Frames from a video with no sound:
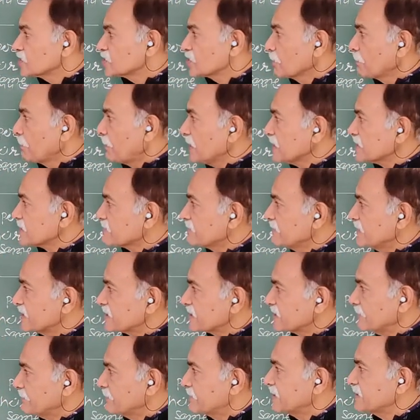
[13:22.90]
So first we
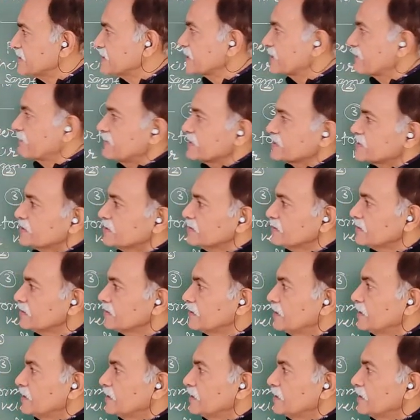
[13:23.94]
accept this equation.